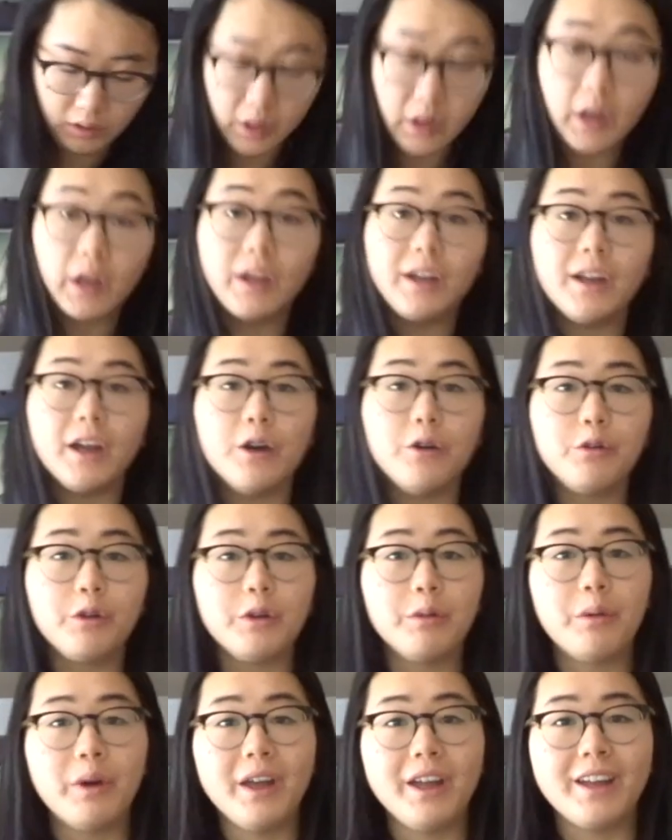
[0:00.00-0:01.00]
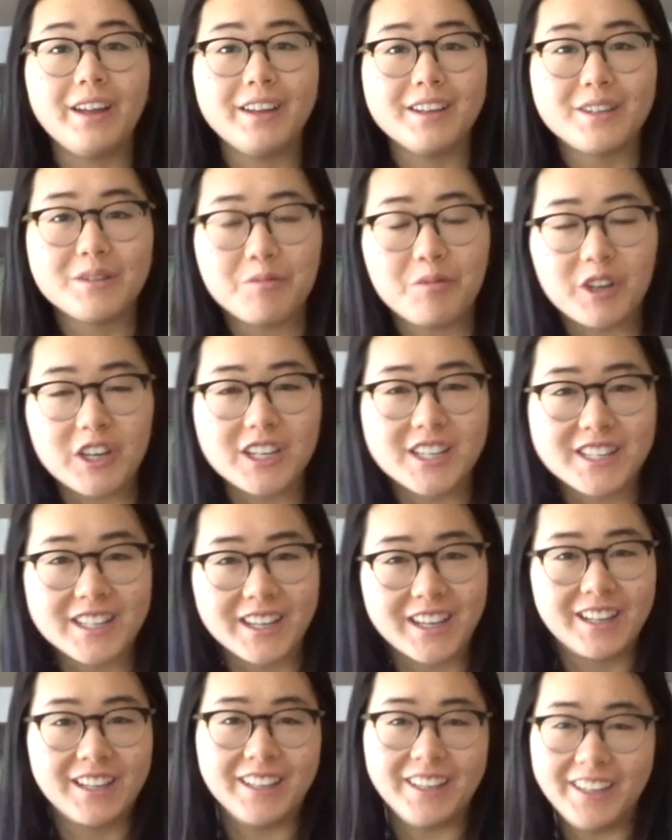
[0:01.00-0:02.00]
And now we wait,
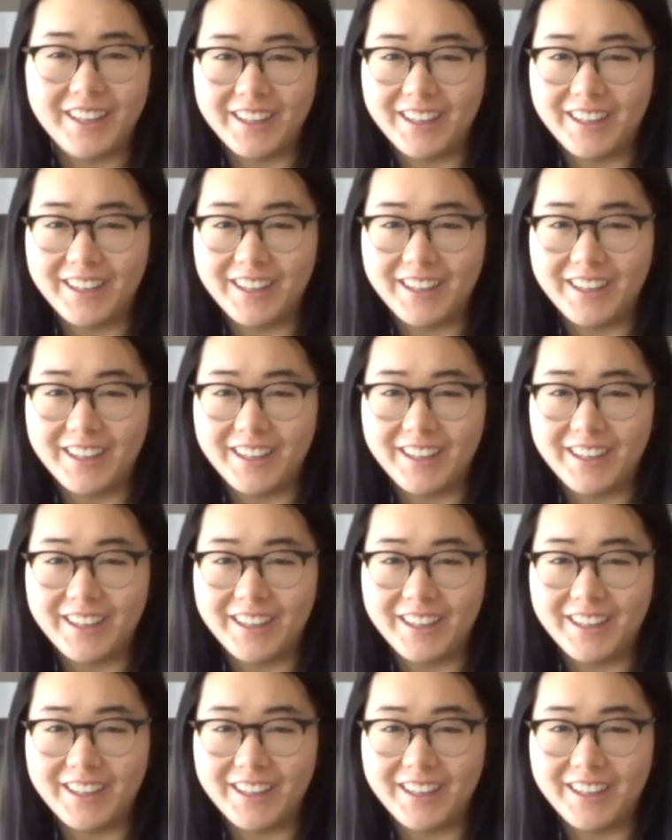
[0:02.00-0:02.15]
basically.